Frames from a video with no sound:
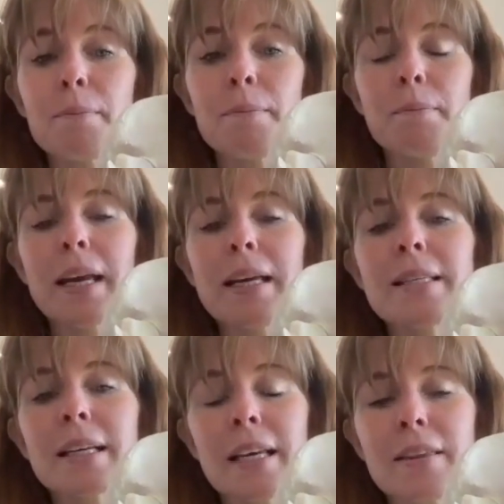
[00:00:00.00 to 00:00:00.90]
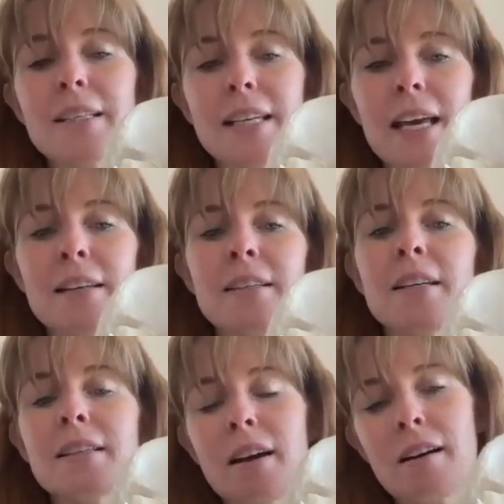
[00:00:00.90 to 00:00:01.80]
Basically, that
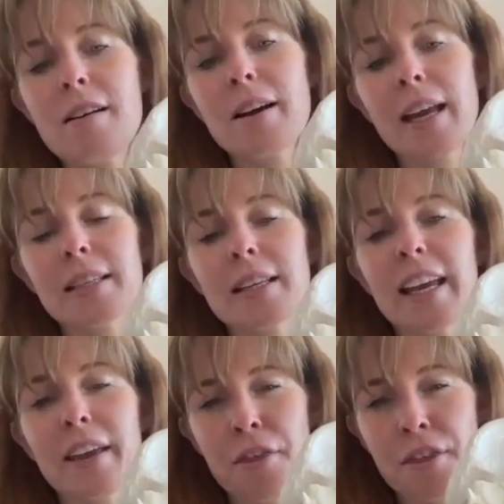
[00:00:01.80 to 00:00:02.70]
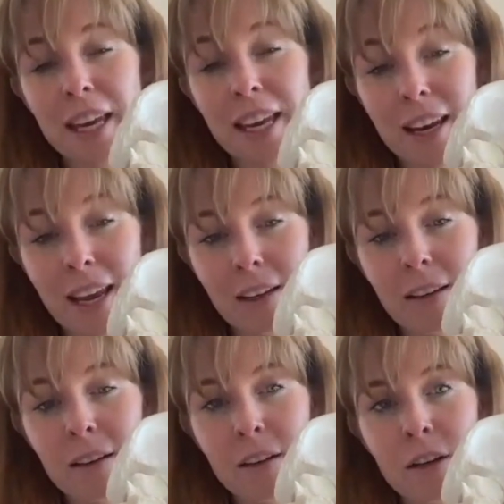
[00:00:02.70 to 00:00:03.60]
tendinous arc is like a
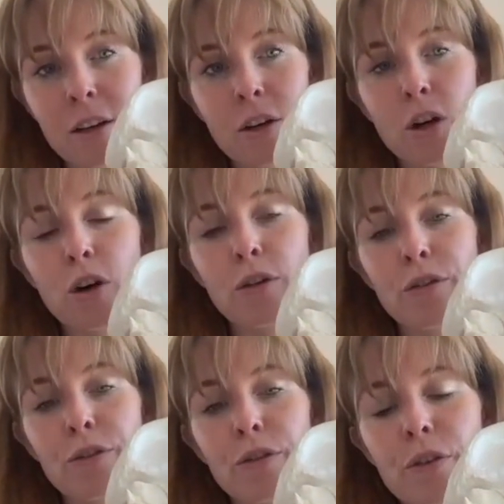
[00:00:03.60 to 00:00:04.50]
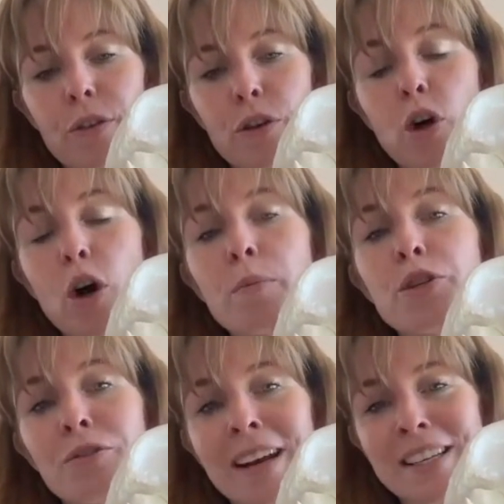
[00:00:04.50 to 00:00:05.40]
thickening of your
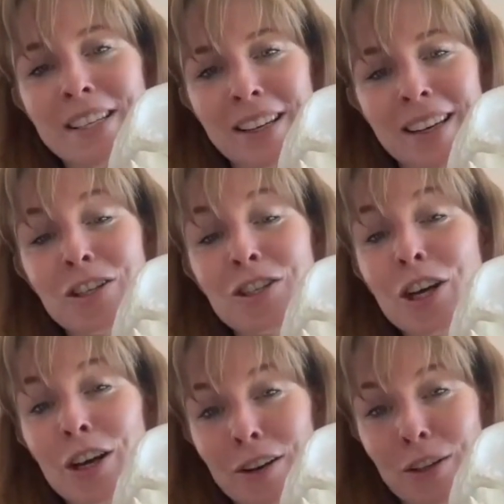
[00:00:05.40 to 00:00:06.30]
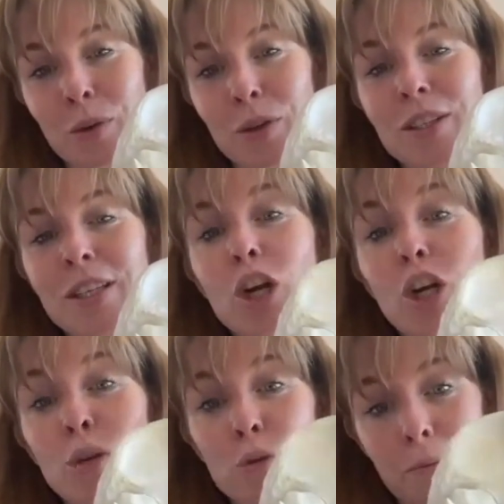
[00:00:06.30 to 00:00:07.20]
obturator internus, which is a
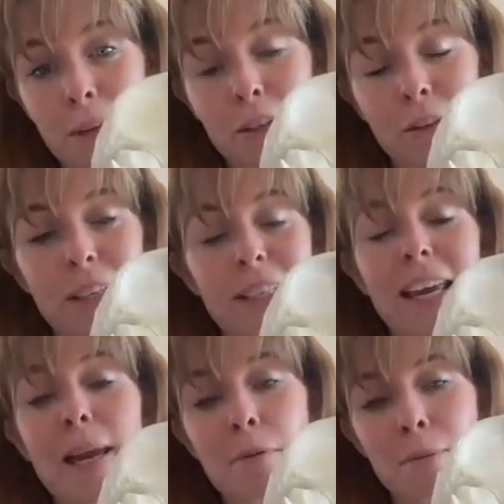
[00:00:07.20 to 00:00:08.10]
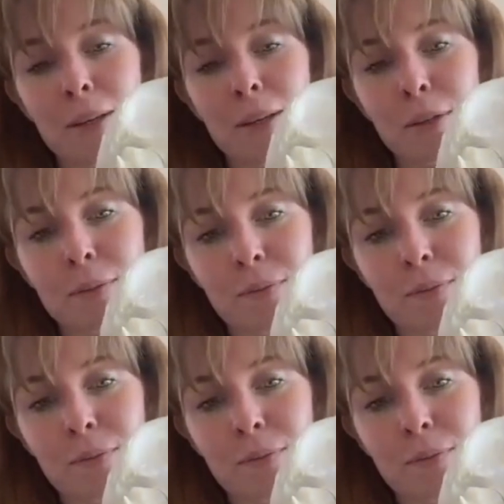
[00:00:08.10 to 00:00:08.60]
glute muscle. It's a hip muscle.